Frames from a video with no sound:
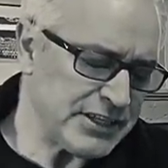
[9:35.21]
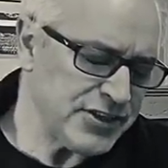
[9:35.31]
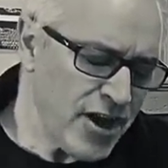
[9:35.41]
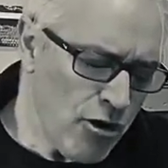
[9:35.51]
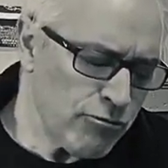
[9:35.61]
is
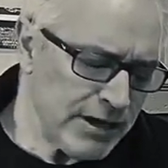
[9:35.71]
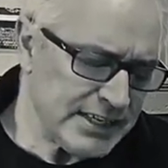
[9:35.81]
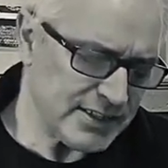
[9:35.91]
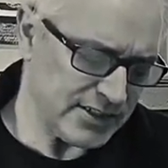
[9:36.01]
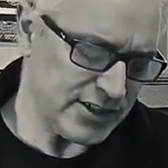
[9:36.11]
no
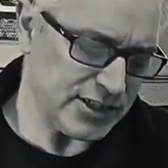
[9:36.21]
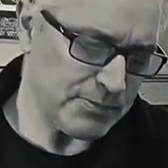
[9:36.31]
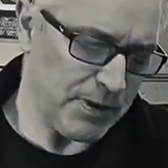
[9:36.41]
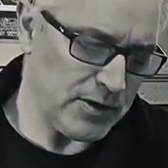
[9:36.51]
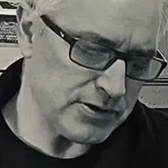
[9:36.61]
reason to
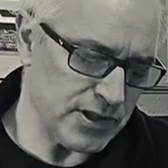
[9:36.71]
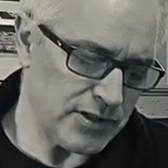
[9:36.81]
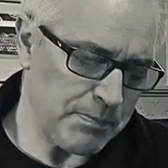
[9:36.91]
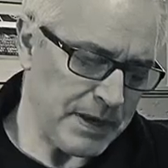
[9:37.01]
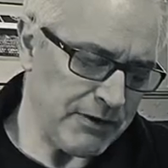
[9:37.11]
suppose that
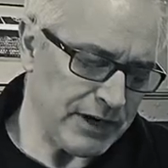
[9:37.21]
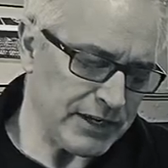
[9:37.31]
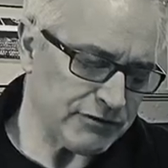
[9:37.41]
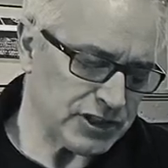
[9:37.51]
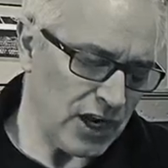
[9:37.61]
the period
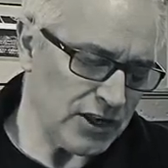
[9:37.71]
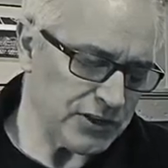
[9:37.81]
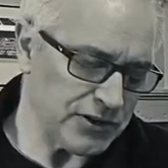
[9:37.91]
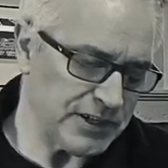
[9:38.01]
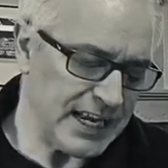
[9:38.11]
of
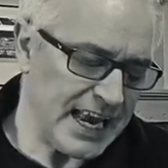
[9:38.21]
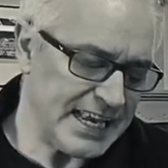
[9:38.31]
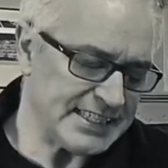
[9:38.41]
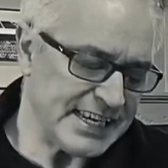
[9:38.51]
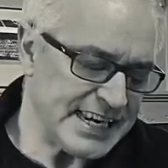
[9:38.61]
childhood
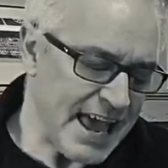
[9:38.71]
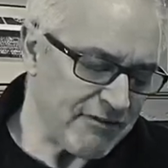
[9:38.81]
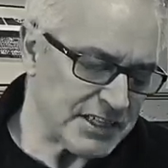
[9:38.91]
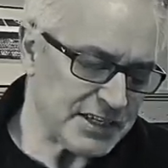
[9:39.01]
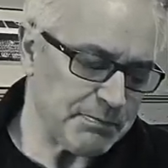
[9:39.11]
is
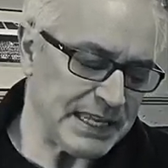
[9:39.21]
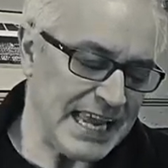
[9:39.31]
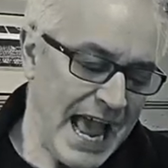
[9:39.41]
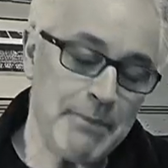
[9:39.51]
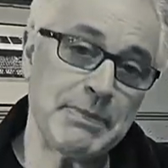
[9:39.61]
inevitably
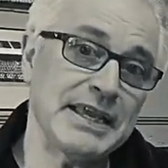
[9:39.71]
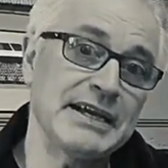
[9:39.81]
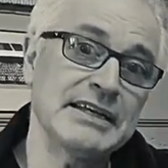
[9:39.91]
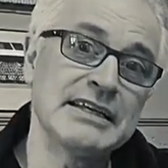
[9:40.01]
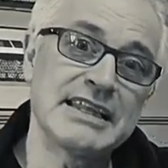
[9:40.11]

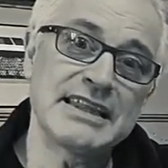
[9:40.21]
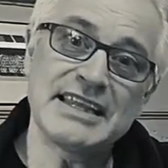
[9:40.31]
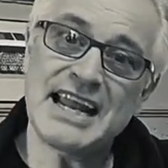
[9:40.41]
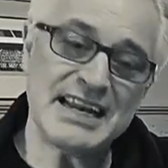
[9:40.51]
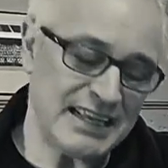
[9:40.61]
happier
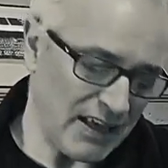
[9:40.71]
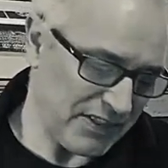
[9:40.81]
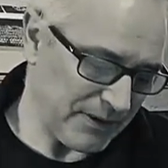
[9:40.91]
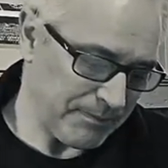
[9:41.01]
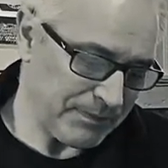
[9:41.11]
than any
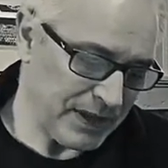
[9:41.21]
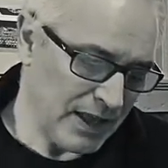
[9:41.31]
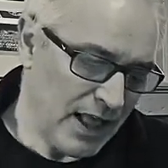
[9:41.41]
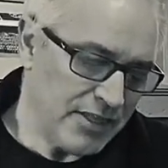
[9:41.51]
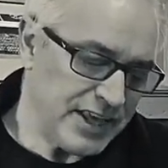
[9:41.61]
other.
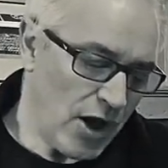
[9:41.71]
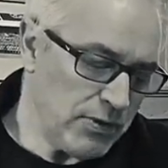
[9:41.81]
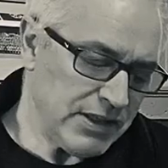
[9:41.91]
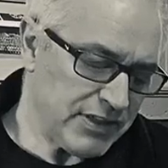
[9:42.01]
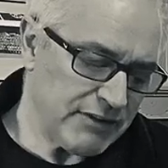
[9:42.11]
The
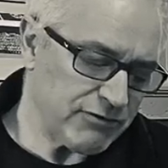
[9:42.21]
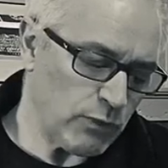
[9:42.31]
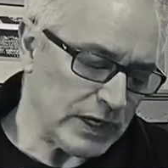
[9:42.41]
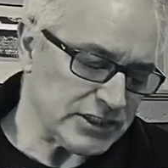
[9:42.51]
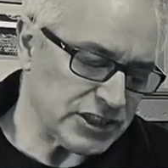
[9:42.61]
only thing for
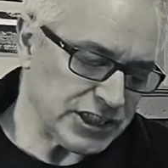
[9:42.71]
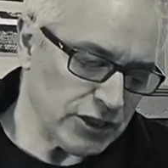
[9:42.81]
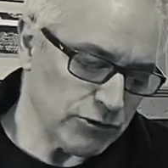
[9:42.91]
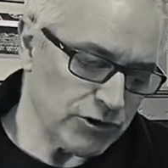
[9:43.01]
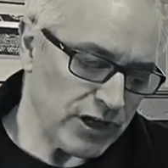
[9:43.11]
which
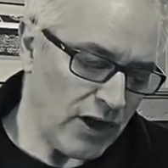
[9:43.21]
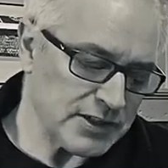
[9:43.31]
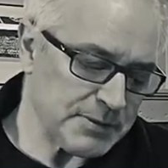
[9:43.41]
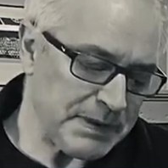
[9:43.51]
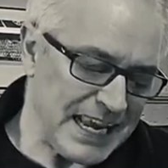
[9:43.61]
children are
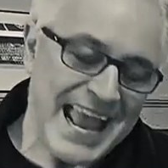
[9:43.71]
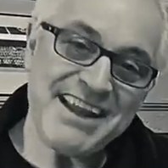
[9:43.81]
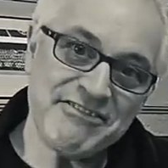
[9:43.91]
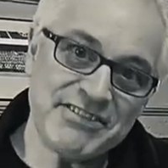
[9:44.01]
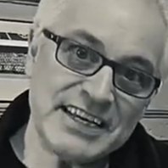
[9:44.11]
to be
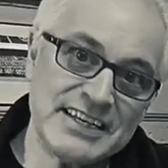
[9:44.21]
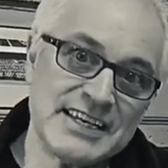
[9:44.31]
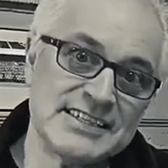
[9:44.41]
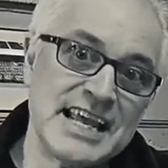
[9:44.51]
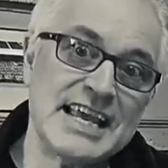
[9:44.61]
envied
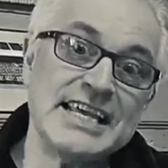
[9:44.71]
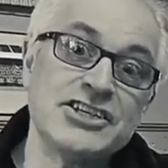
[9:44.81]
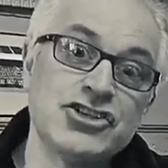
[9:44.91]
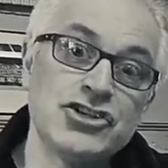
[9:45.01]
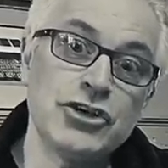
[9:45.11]
is their
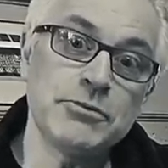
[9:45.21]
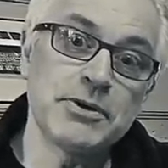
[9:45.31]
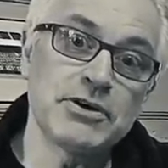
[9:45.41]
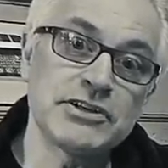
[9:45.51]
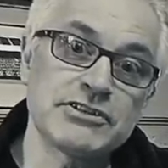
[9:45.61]

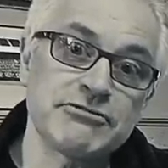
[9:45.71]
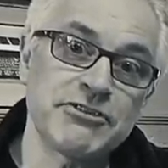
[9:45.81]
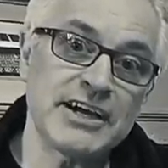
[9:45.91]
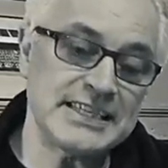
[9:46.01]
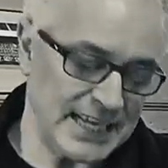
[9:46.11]
exuberant
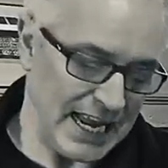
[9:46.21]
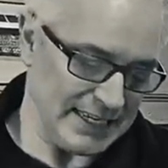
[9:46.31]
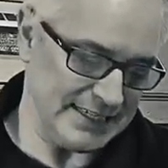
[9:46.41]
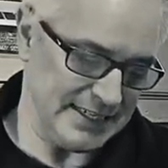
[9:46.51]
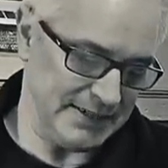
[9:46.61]

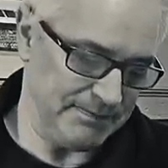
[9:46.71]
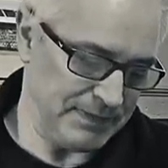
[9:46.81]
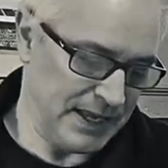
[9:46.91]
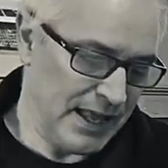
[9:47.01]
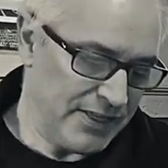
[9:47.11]
vitality.
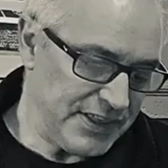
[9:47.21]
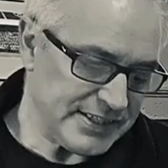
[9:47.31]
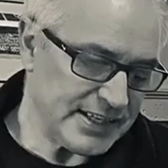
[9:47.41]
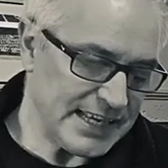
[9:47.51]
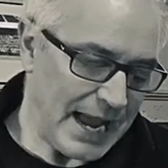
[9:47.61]

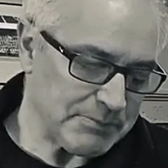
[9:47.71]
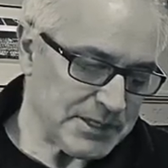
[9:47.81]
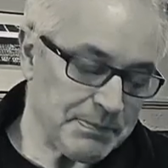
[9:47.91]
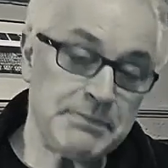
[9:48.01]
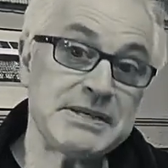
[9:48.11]
This is apt to
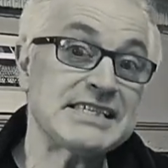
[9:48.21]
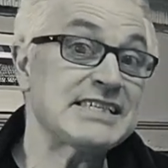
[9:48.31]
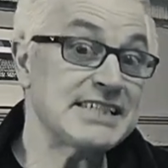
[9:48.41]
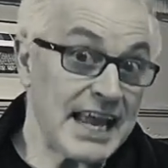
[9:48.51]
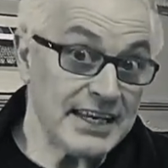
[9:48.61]
be
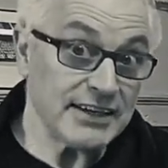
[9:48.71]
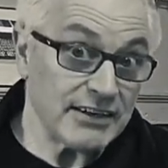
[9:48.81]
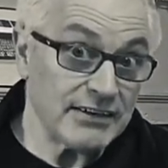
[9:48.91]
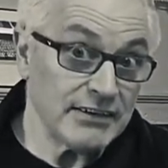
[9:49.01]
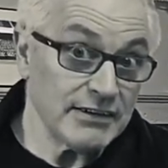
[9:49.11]

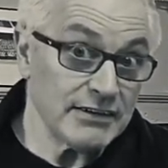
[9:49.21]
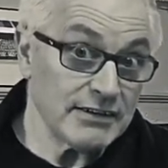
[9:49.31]
mistaken